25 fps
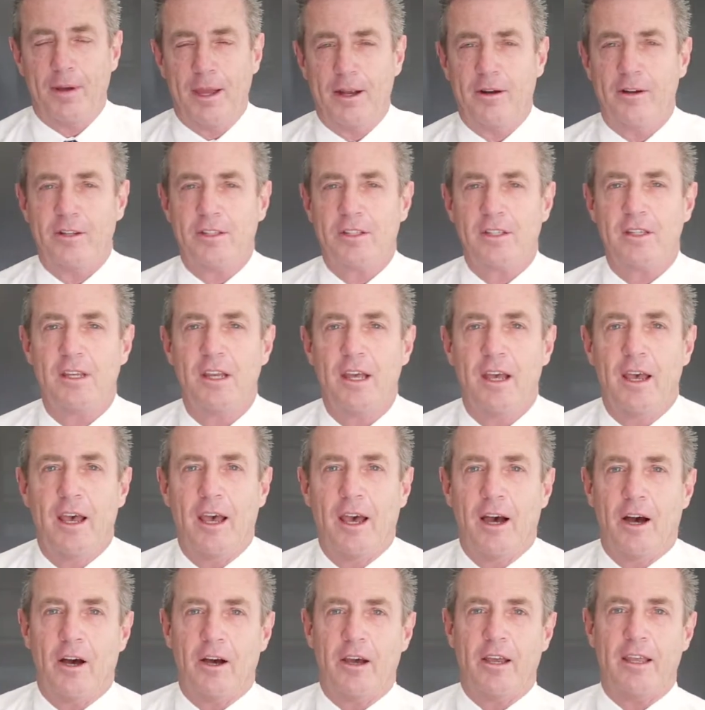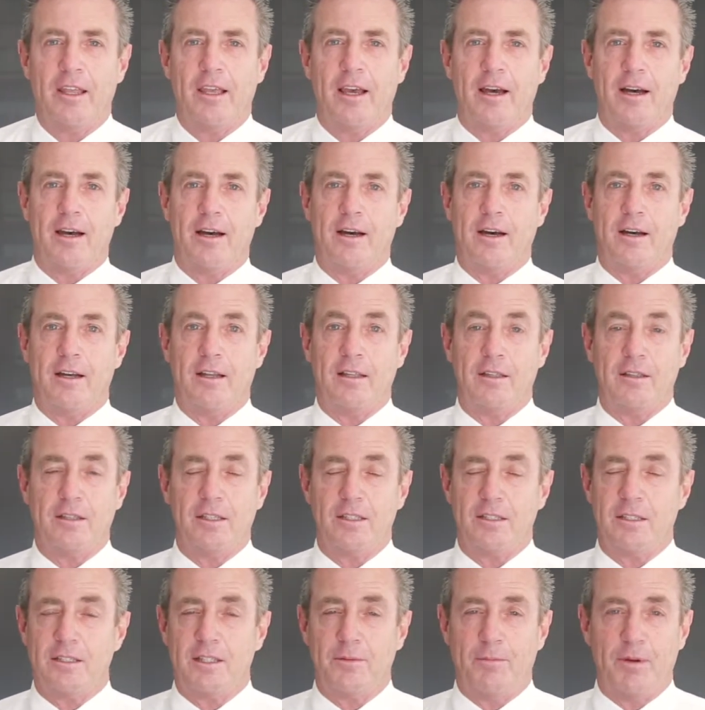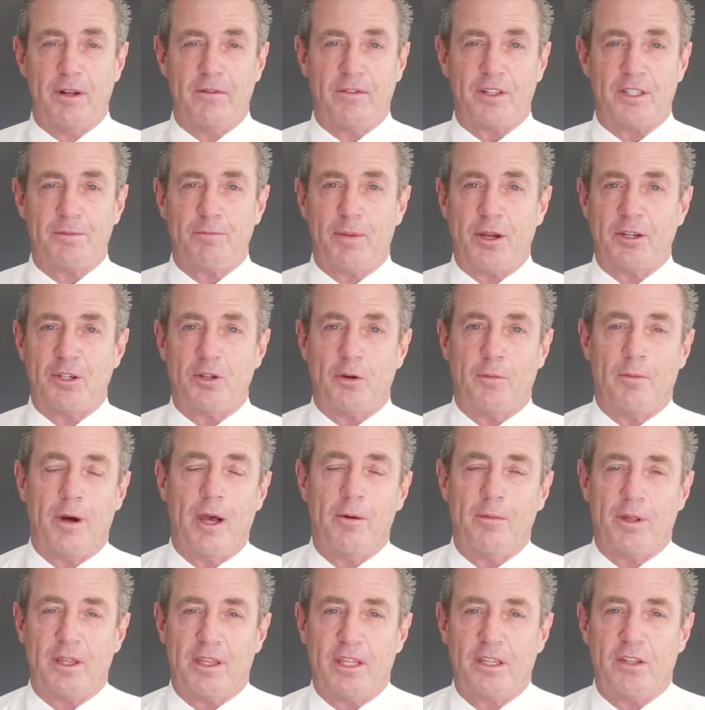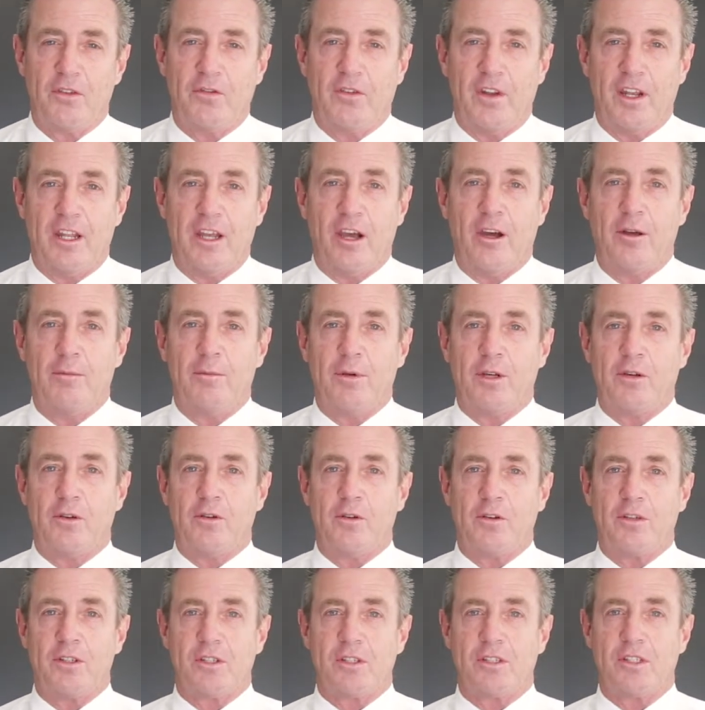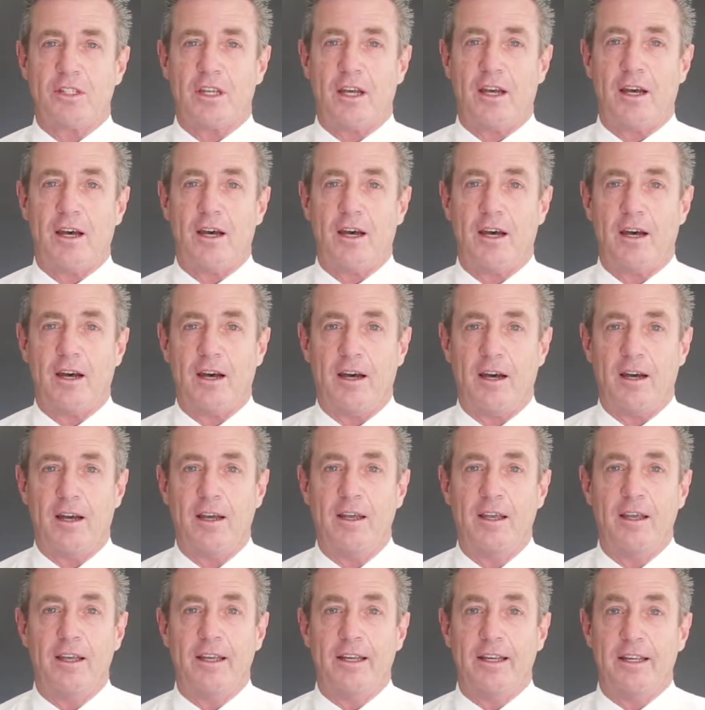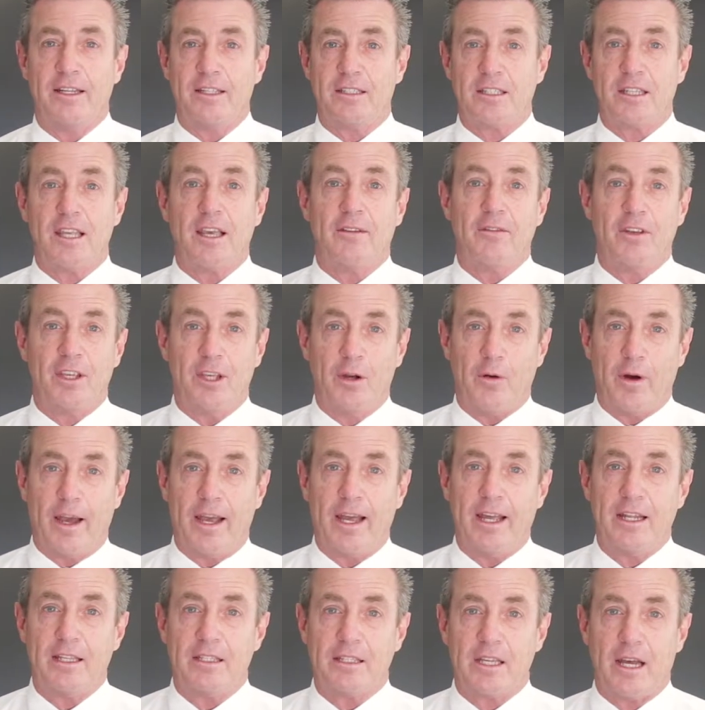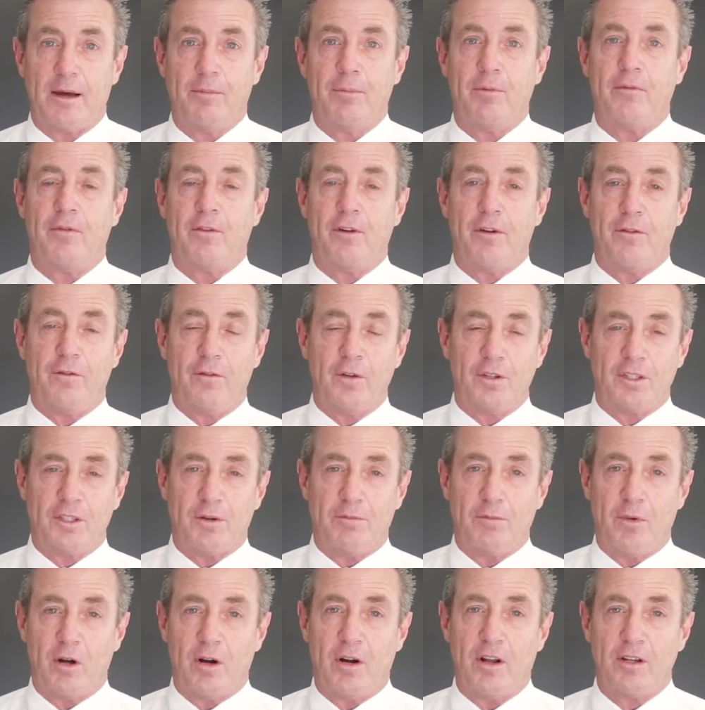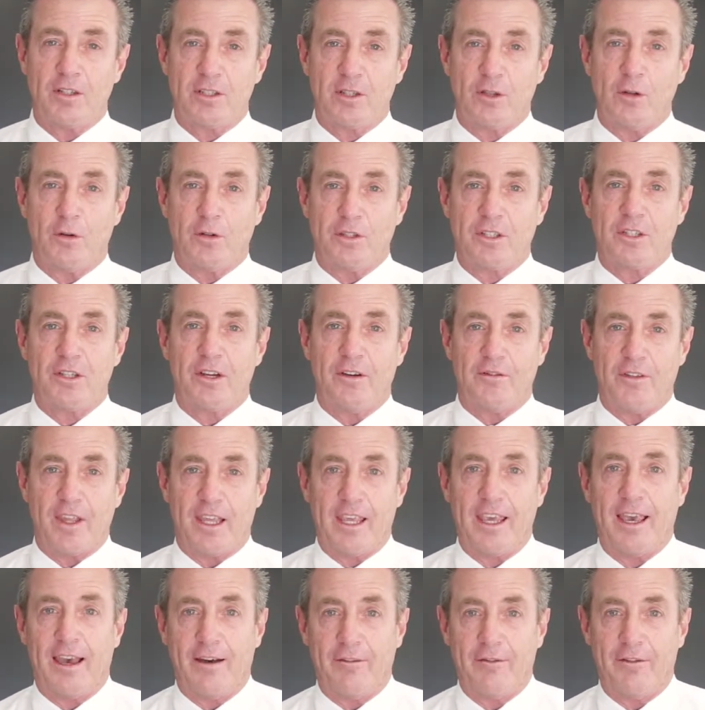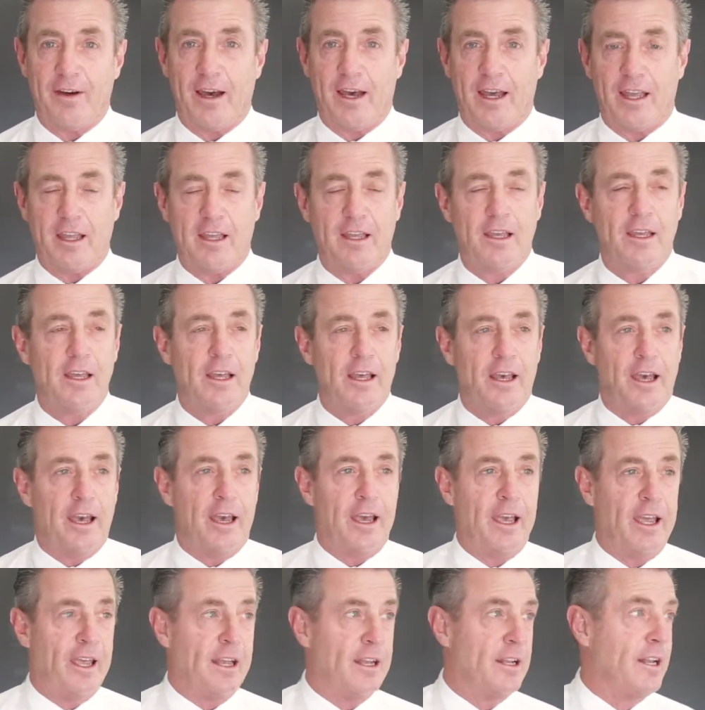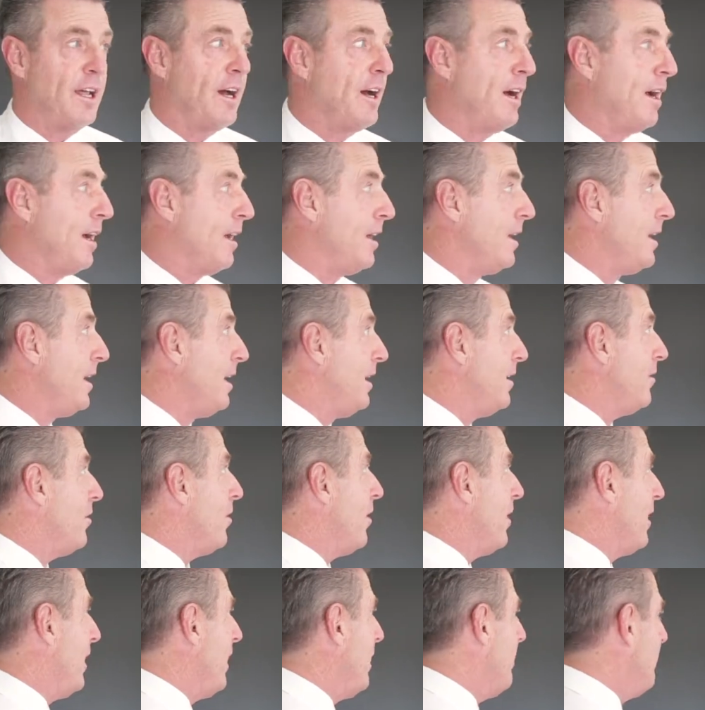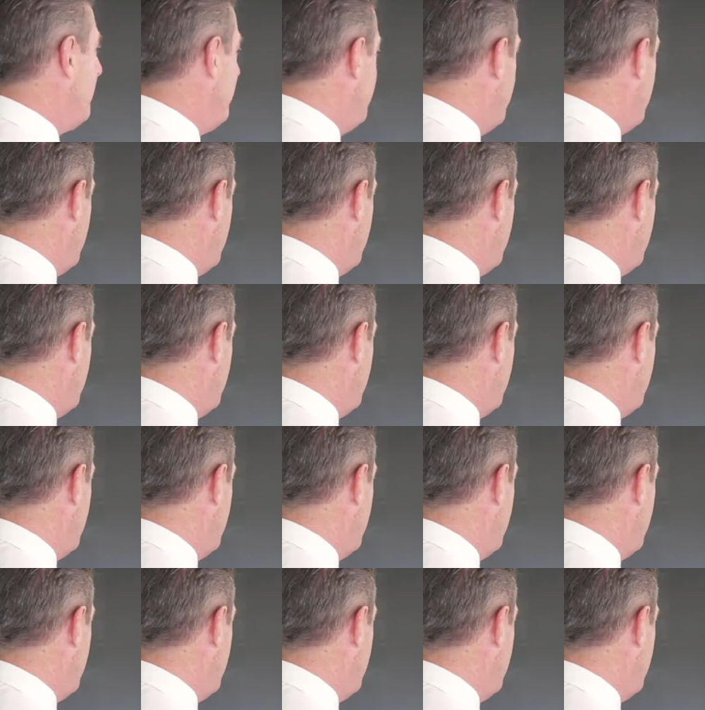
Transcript: parents, this is a bit of a special moment, this video, because it's giving you a heads up for tomorrow's launch of the Café. And here I am